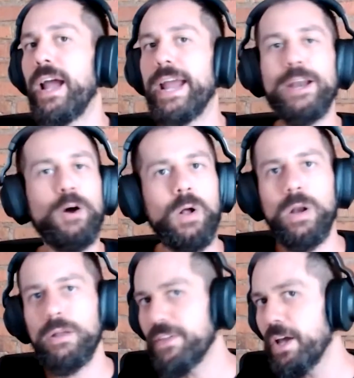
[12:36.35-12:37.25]
in
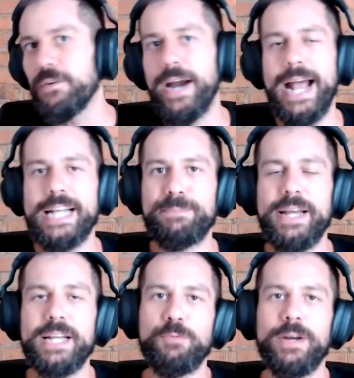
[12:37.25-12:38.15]
all of the other
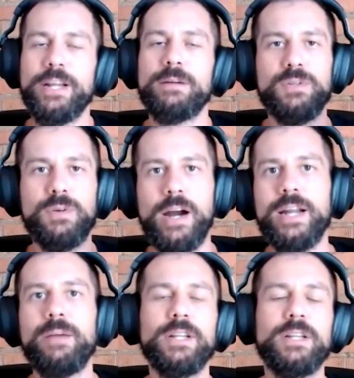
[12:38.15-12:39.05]
aspects when it comes to
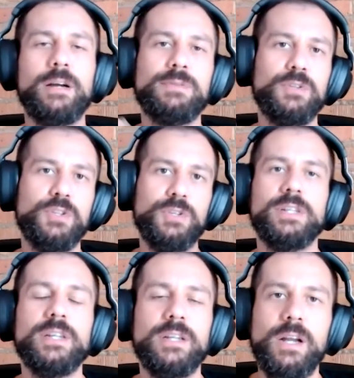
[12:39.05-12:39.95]
hiring, when it comes to
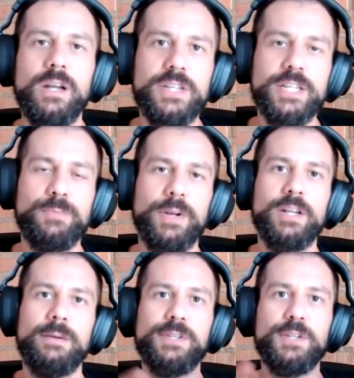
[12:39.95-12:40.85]
choosing technologies, when it
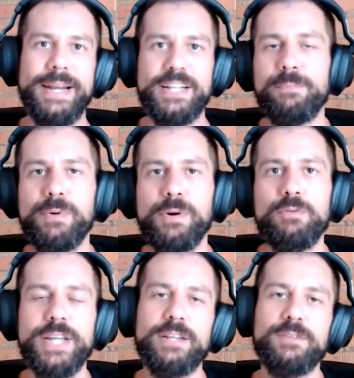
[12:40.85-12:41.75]
comes to managing
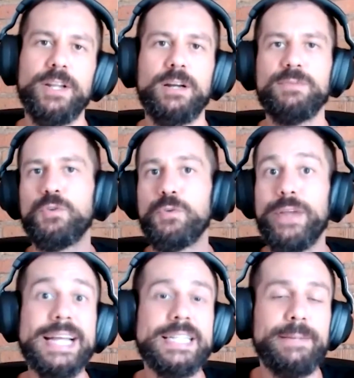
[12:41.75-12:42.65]
projects, when it comes to
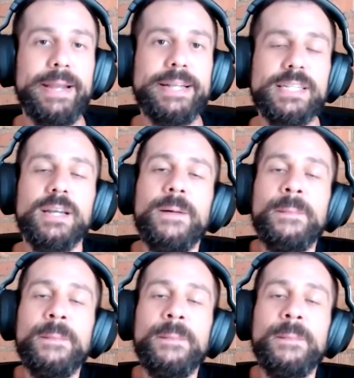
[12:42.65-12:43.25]
doing estimates.